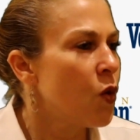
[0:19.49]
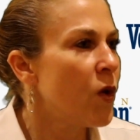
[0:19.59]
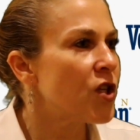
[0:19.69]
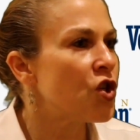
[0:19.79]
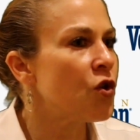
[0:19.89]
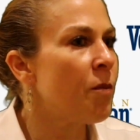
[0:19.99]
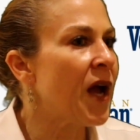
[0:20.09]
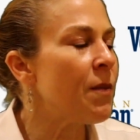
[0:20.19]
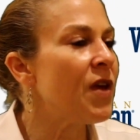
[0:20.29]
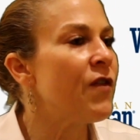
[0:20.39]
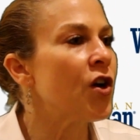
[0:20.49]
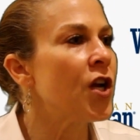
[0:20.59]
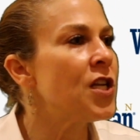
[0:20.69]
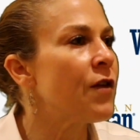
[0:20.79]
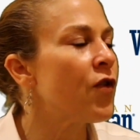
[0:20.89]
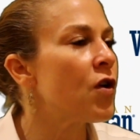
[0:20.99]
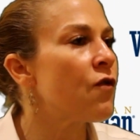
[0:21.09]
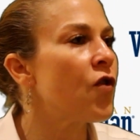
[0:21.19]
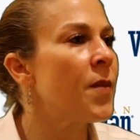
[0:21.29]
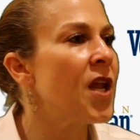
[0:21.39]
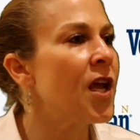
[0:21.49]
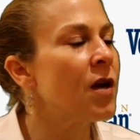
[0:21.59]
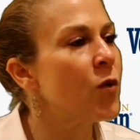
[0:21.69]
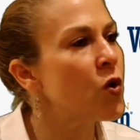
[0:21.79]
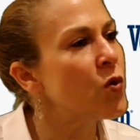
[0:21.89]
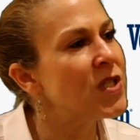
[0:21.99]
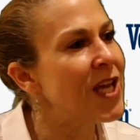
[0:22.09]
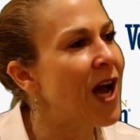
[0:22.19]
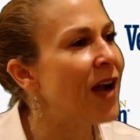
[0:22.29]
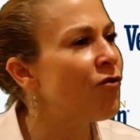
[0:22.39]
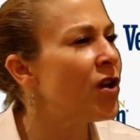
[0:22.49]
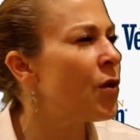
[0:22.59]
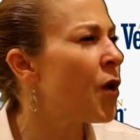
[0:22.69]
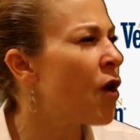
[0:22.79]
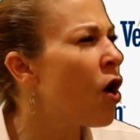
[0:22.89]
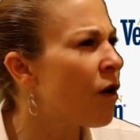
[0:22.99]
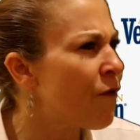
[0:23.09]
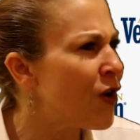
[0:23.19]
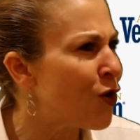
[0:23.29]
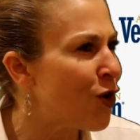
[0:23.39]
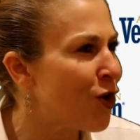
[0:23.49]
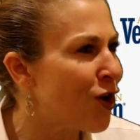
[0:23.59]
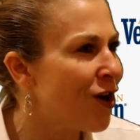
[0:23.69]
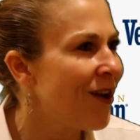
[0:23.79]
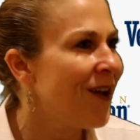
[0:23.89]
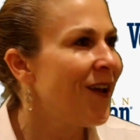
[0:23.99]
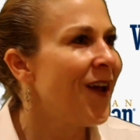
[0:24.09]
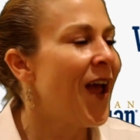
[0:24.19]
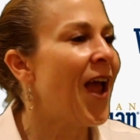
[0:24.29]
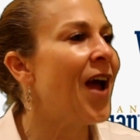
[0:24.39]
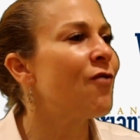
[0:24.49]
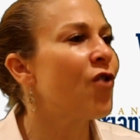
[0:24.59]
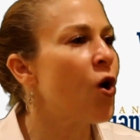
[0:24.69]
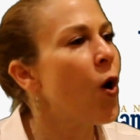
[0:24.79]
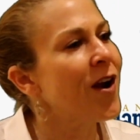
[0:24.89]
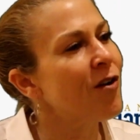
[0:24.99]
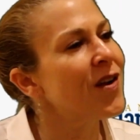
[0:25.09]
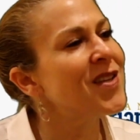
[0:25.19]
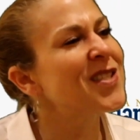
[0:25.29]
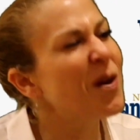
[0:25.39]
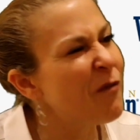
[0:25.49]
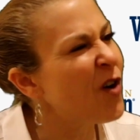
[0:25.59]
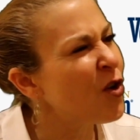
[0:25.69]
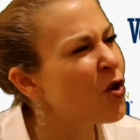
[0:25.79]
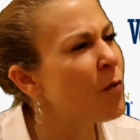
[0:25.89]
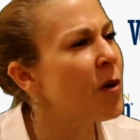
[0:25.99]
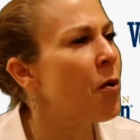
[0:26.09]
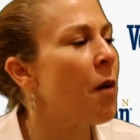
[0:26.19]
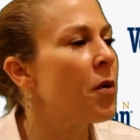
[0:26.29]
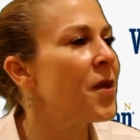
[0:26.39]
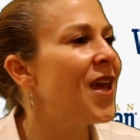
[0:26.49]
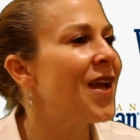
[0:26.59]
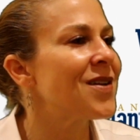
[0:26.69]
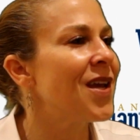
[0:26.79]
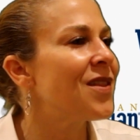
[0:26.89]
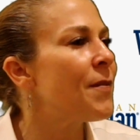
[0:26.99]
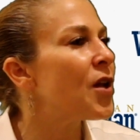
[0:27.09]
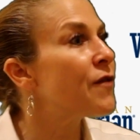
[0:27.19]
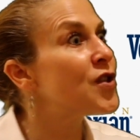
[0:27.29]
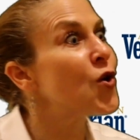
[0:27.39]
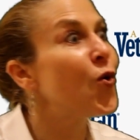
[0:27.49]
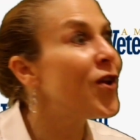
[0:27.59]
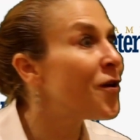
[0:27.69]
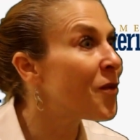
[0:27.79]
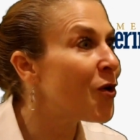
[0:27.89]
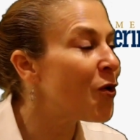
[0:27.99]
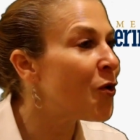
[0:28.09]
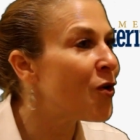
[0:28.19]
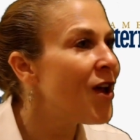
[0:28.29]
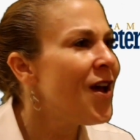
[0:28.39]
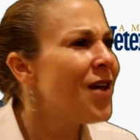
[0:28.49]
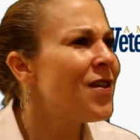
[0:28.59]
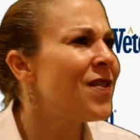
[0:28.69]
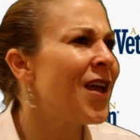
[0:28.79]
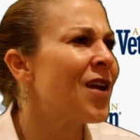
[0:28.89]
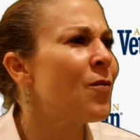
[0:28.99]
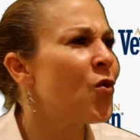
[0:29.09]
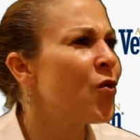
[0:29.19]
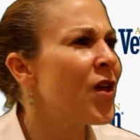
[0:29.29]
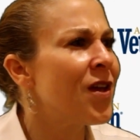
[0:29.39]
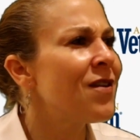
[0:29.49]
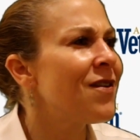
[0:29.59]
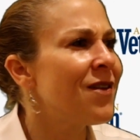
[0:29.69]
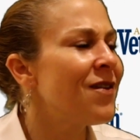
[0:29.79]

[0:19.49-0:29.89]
which might be very different from an animal who's dehydrated with heart failure and requiring some volume but probably can't take the amount of sodium load that the animal that